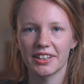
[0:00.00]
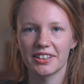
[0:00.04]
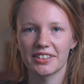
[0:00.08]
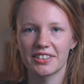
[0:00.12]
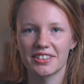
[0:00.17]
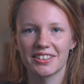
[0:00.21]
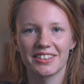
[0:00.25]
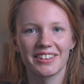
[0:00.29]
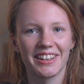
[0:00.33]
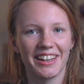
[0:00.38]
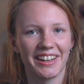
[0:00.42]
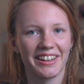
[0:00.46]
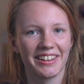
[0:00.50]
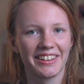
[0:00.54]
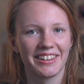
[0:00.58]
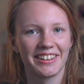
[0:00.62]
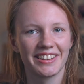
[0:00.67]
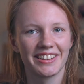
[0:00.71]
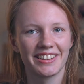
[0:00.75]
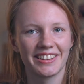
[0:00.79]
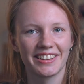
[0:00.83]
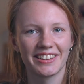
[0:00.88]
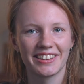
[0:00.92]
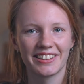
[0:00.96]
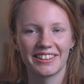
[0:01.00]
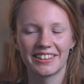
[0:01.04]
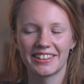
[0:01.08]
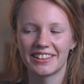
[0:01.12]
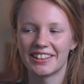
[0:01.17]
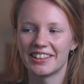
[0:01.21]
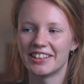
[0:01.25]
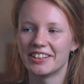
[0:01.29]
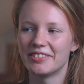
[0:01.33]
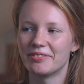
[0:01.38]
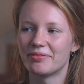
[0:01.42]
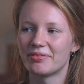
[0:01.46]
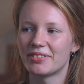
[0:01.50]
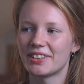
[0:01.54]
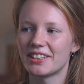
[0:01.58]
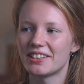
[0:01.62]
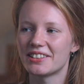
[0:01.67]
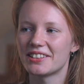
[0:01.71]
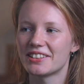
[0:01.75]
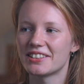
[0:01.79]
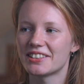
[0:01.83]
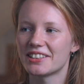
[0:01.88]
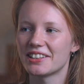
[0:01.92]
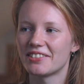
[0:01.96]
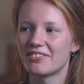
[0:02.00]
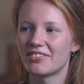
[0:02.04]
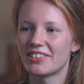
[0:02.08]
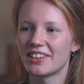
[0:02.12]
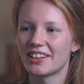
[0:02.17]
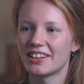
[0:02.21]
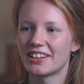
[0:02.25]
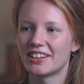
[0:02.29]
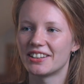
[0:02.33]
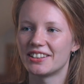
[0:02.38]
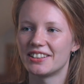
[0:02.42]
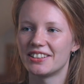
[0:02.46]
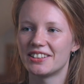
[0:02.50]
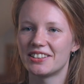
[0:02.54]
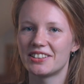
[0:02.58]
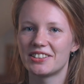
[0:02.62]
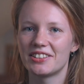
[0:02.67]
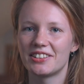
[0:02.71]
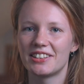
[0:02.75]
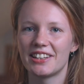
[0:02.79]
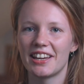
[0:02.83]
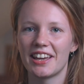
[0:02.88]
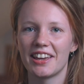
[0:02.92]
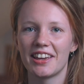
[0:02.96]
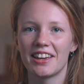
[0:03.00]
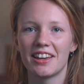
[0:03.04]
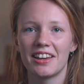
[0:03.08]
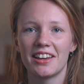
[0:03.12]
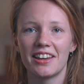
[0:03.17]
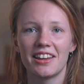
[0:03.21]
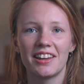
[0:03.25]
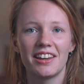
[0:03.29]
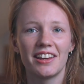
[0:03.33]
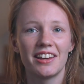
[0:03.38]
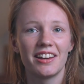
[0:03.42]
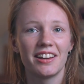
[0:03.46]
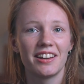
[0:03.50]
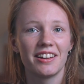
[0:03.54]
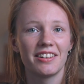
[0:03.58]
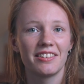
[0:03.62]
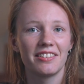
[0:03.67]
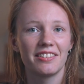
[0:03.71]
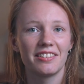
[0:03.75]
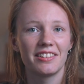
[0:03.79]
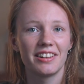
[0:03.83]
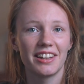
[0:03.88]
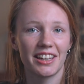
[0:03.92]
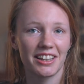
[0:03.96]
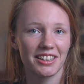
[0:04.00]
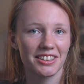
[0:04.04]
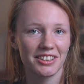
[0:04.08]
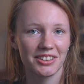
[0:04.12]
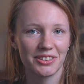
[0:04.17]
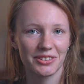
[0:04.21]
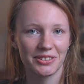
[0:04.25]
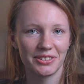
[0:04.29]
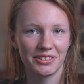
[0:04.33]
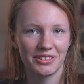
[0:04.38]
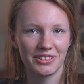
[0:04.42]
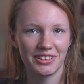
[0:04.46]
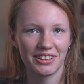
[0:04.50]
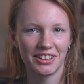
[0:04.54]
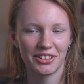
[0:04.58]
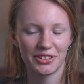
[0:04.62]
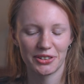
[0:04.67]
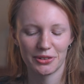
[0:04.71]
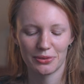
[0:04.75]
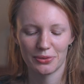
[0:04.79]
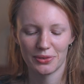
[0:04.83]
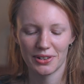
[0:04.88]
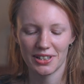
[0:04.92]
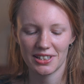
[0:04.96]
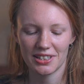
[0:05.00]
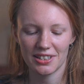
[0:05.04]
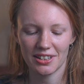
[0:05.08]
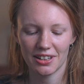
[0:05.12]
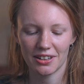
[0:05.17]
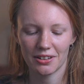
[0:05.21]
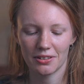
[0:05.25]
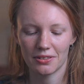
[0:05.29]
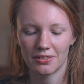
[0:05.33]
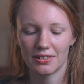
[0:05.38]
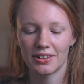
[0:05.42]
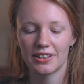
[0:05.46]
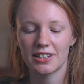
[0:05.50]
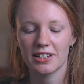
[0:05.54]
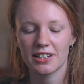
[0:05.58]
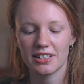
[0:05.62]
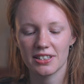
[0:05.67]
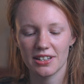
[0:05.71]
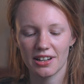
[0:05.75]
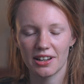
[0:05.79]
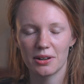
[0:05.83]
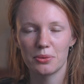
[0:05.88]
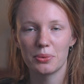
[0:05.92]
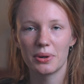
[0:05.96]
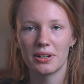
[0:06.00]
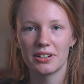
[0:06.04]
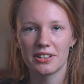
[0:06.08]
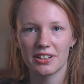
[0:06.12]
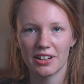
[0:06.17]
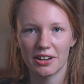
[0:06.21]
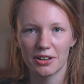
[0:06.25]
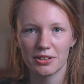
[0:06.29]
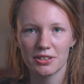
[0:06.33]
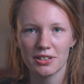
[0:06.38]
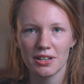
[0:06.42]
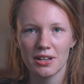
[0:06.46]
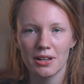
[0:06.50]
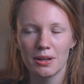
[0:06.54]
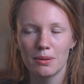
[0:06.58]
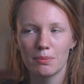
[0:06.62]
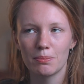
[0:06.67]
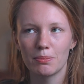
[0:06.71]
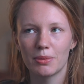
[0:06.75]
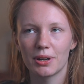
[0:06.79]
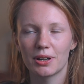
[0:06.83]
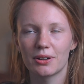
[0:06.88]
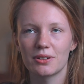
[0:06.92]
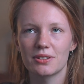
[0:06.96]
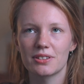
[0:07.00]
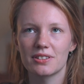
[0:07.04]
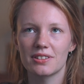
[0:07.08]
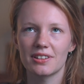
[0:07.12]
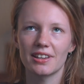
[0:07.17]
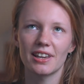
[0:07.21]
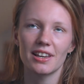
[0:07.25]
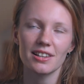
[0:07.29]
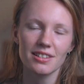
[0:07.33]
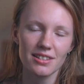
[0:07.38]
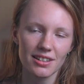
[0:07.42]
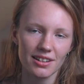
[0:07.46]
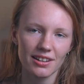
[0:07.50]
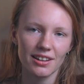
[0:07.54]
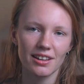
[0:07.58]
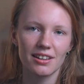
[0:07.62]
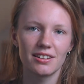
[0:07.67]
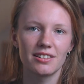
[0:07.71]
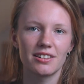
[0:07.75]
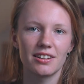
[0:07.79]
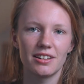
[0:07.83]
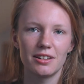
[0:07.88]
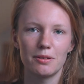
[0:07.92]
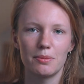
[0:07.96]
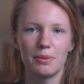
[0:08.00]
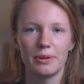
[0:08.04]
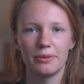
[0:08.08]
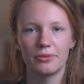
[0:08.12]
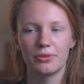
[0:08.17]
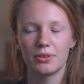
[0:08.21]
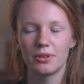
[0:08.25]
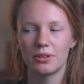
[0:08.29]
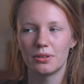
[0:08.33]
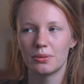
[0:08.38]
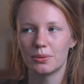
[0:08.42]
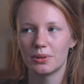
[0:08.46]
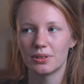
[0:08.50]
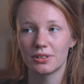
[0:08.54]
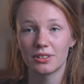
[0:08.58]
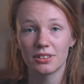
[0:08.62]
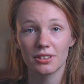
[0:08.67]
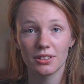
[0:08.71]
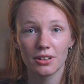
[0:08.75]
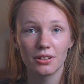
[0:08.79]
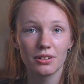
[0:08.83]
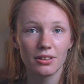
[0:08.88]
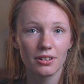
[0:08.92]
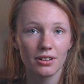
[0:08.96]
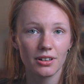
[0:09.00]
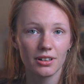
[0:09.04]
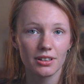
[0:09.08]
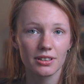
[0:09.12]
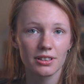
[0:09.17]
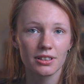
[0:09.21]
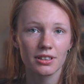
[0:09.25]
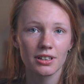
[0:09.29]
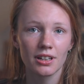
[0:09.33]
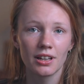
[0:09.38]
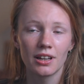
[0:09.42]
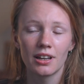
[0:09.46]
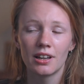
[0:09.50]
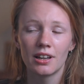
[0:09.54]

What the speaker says: This is something I did today next to a lot of knitting. Well, actually I went out because yesterday and the day before it was so hot.